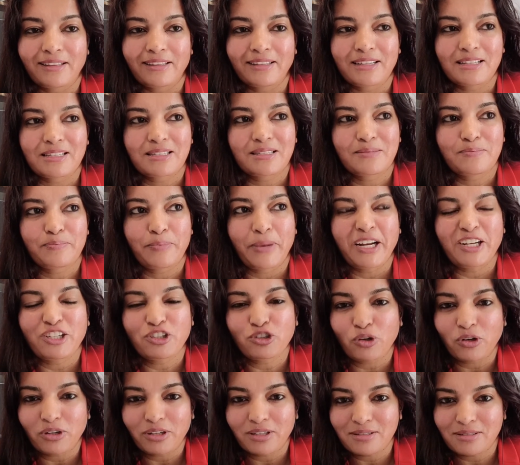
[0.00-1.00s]
there is
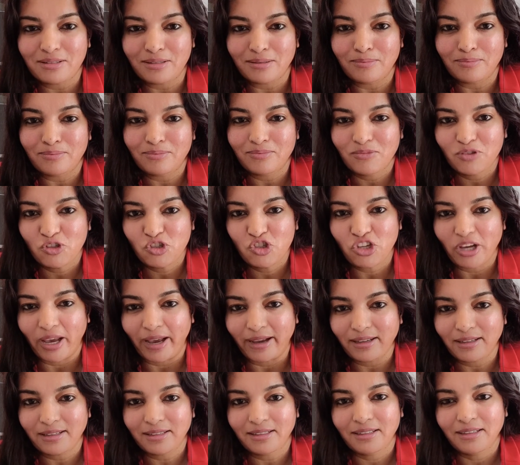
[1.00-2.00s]
patriotism,
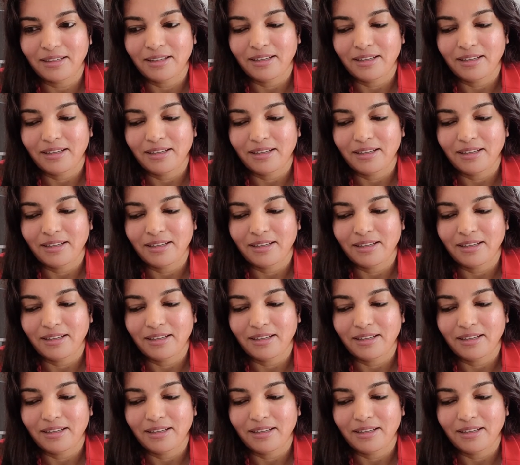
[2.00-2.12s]
check,